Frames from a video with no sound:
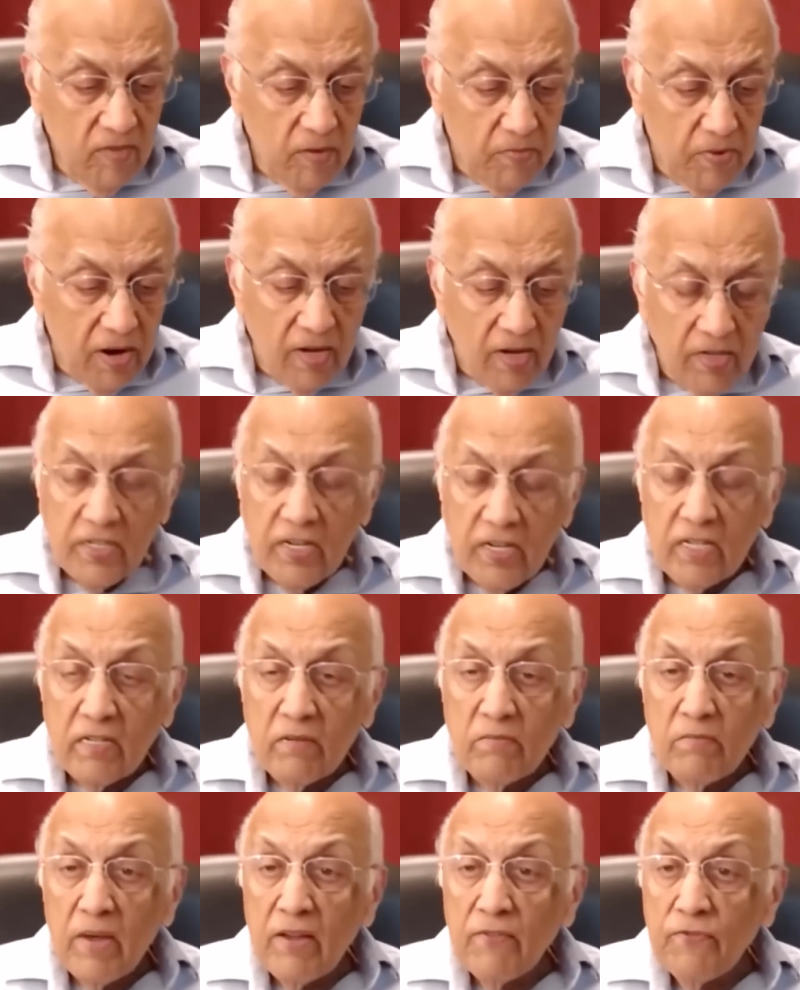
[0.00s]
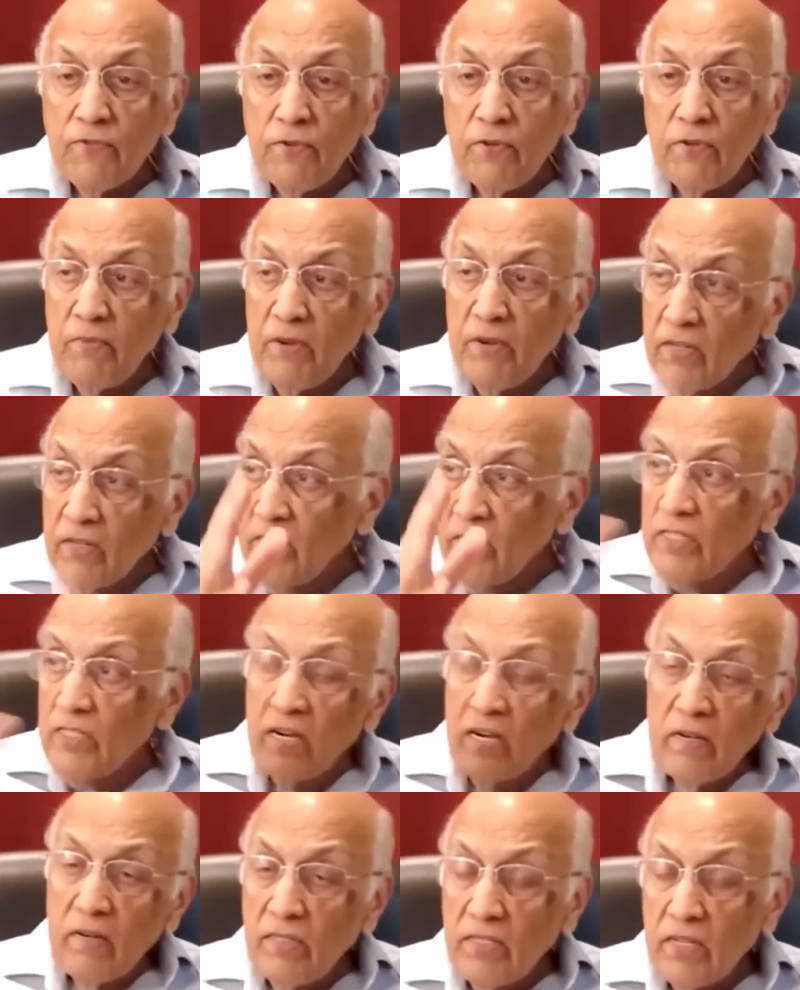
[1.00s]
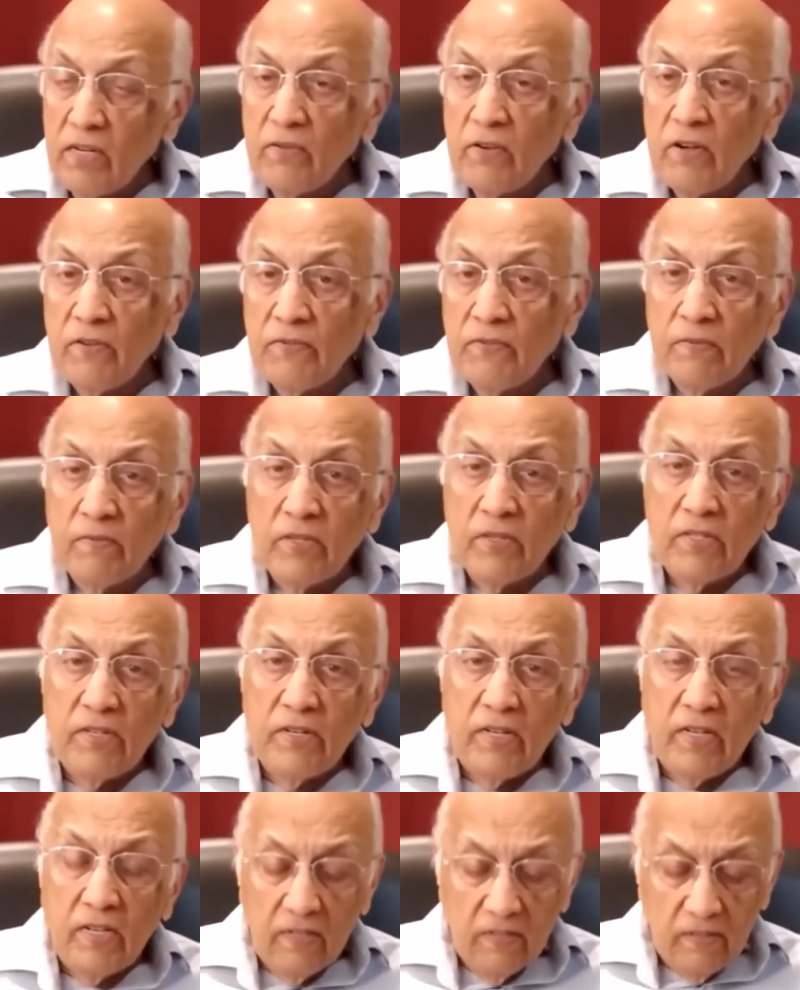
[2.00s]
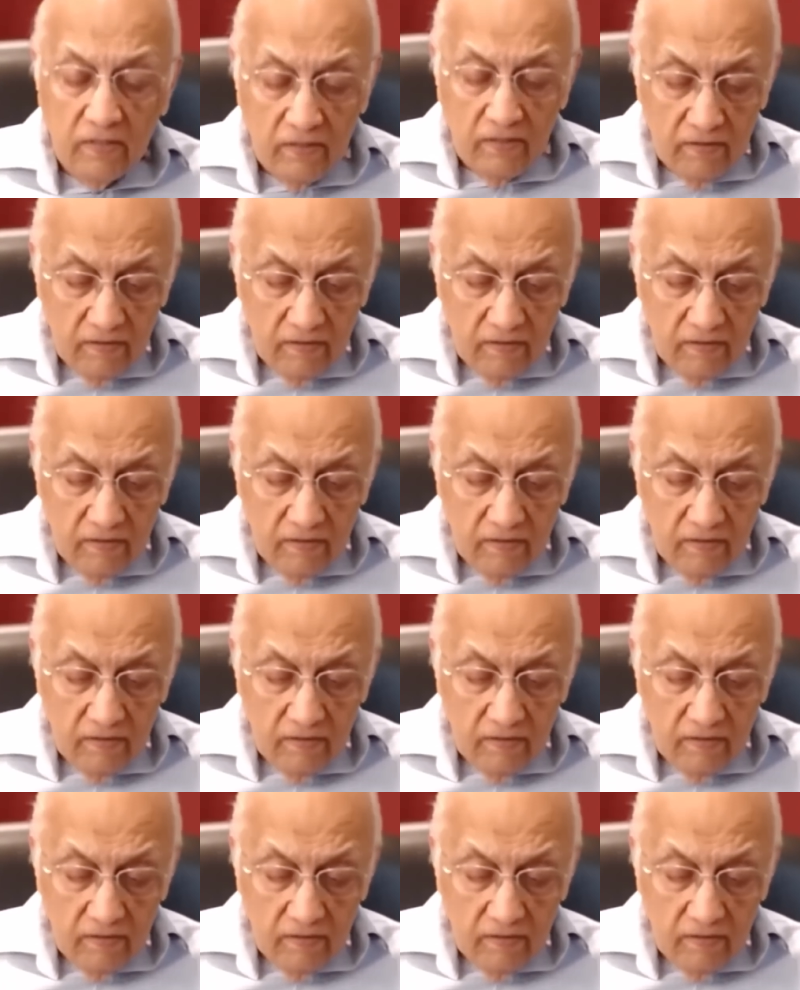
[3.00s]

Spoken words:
The branch doesn't bear fruit because it's cut itself off from the tree.